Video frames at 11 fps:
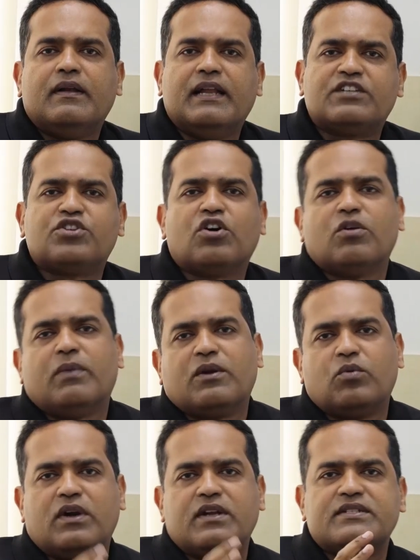Let's talk
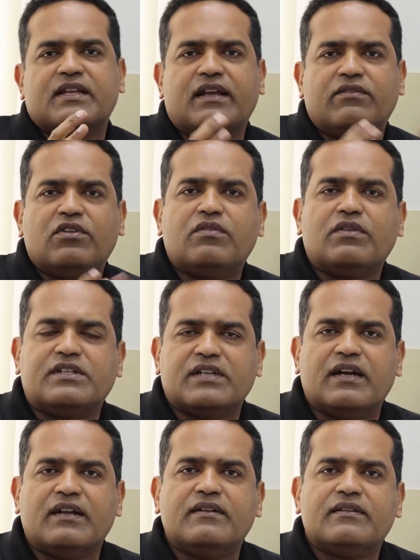about what is the level of
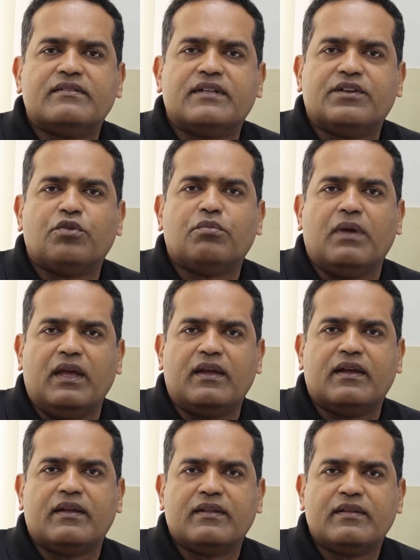return that you
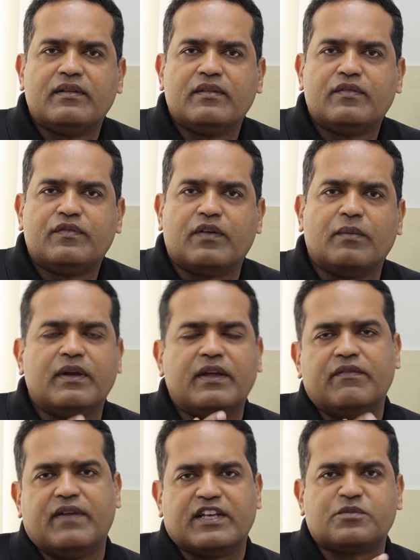make from an
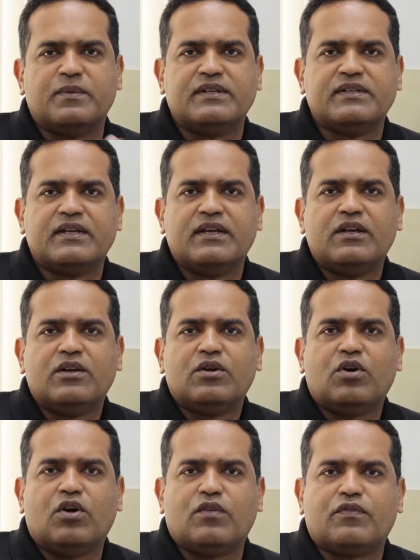investment
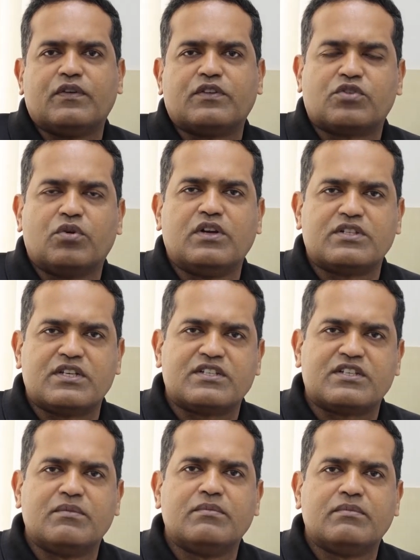of a solar
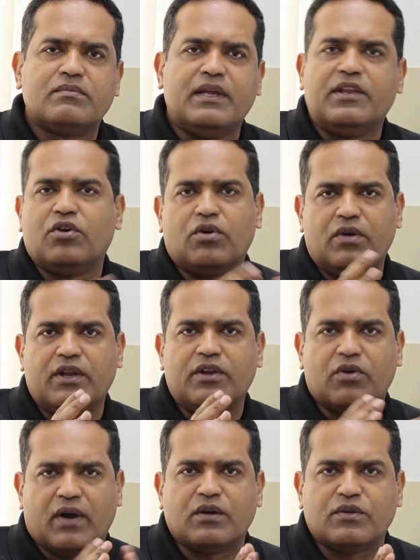system in
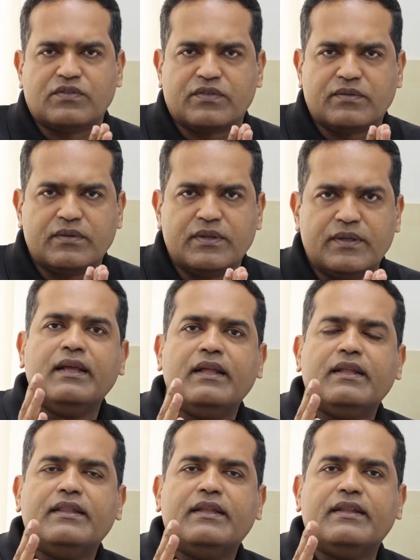your house.
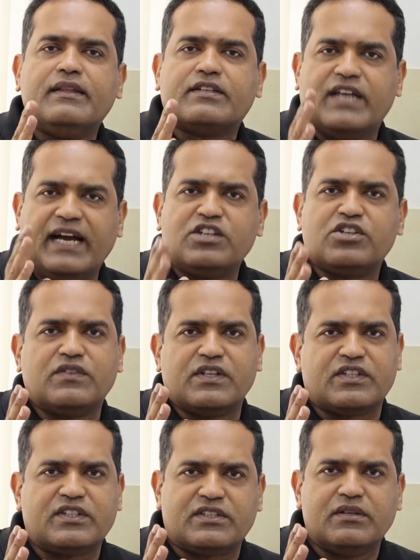The size of the
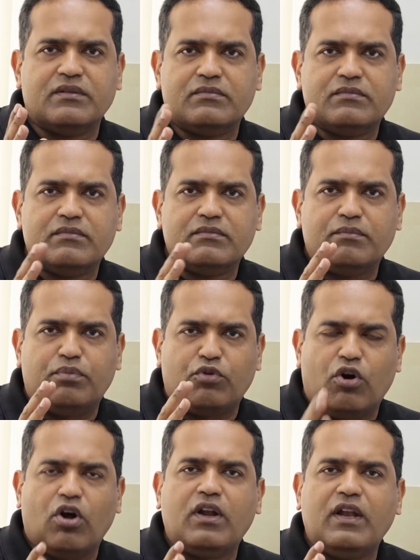system
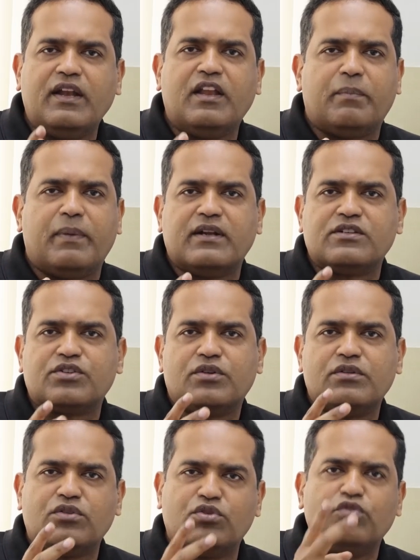broadly depends
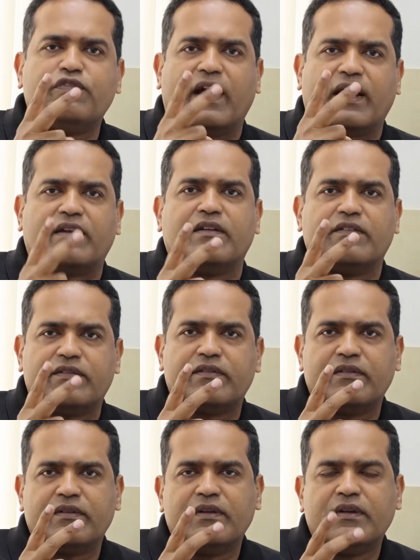on two factors.